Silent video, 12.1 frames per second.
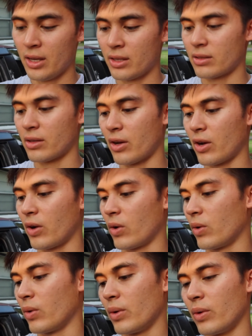
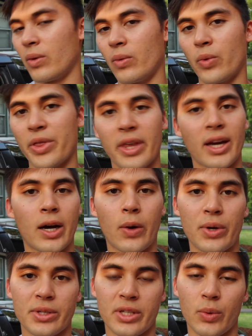So one thing I
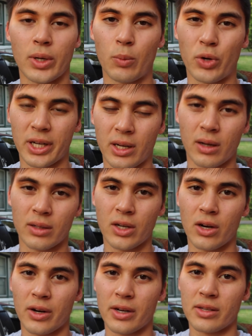always do when I'm working on
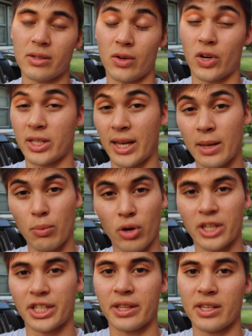cars or any
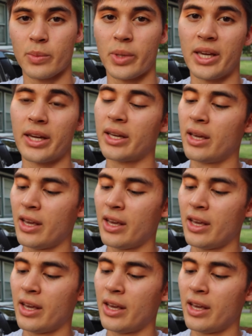project this big